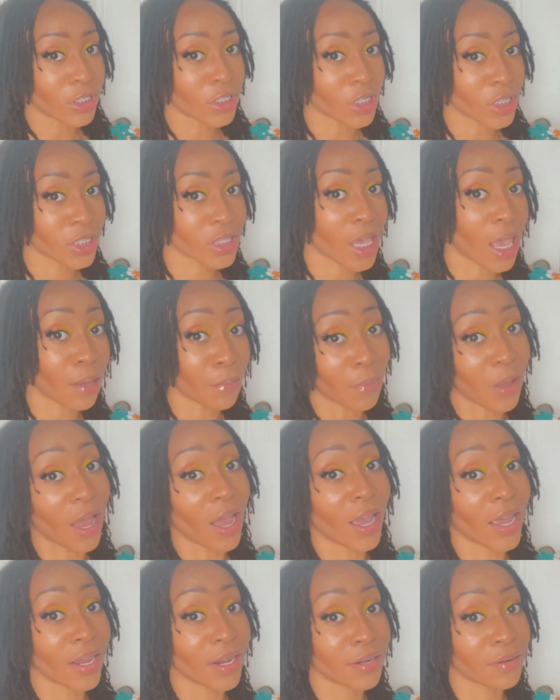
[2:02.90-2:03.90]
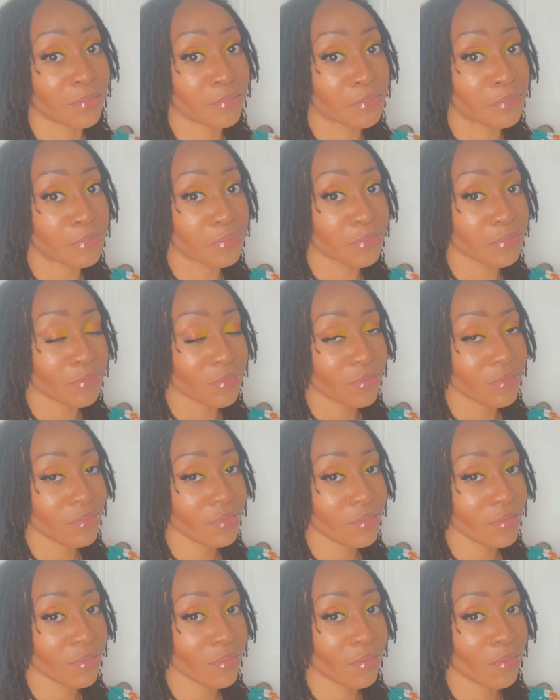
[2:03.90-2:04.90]
just like mine,
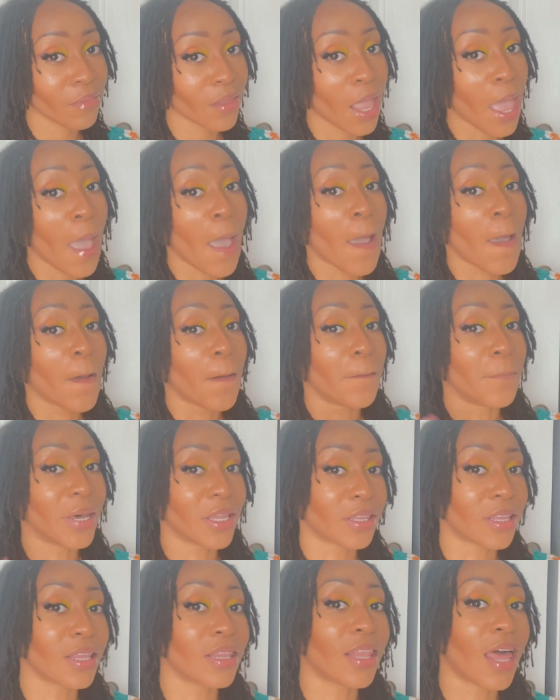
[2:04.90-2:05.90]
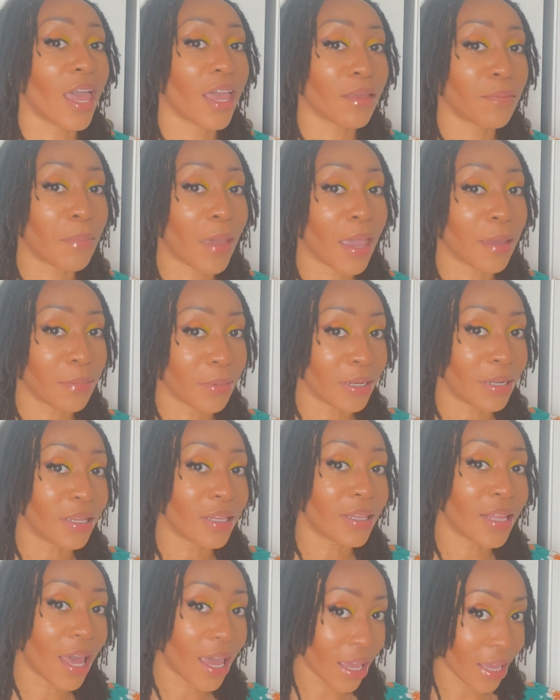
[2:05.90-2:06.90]
but the length, baby, the
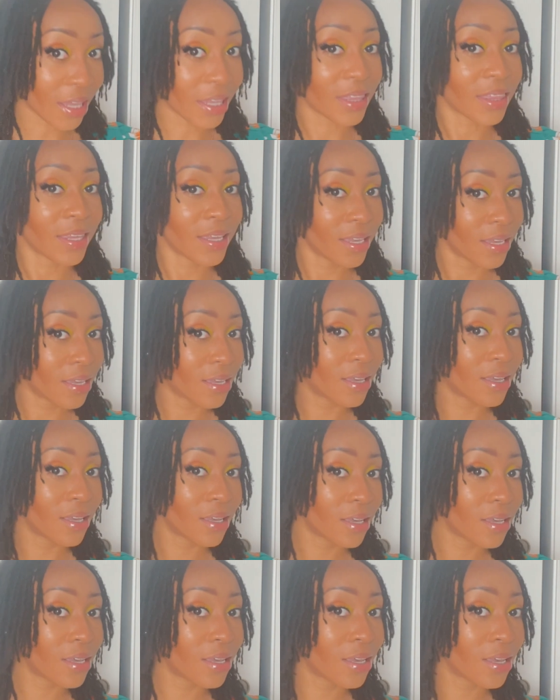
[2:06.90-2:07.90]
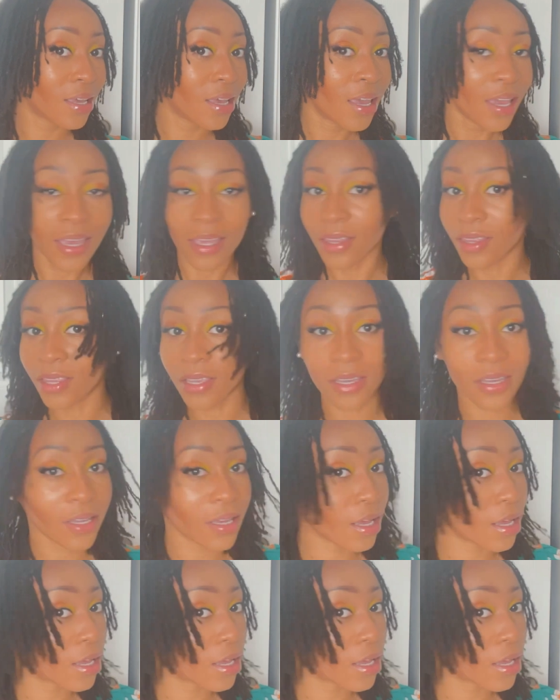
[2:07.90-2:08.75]
length, the